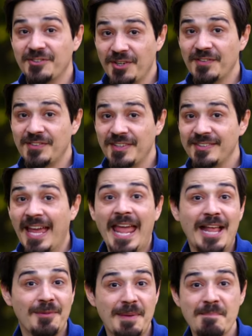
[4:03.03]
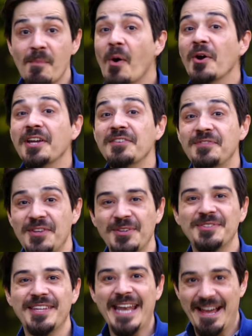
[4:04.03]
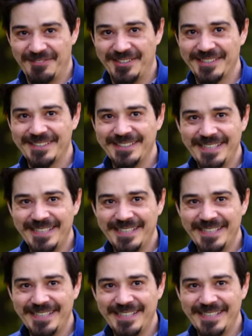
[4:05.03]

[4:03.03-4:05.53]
services, you'll be more confused than ever,